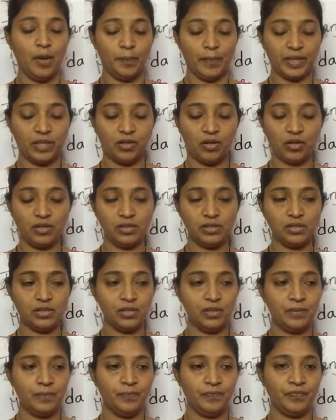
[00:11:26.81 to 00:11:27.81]
Because
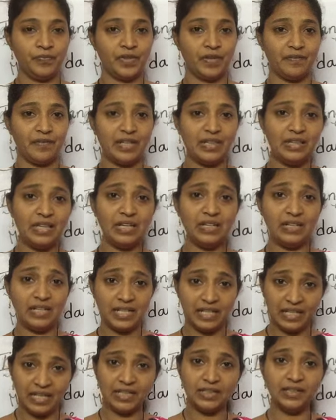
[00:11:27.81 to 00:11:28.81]
when they're
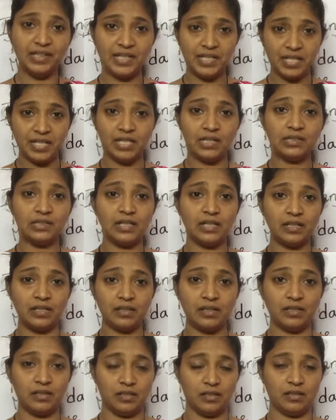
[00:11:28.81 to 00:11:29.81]
digging the earth
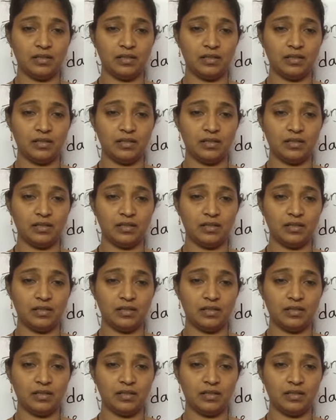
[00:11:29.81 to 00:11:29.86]
and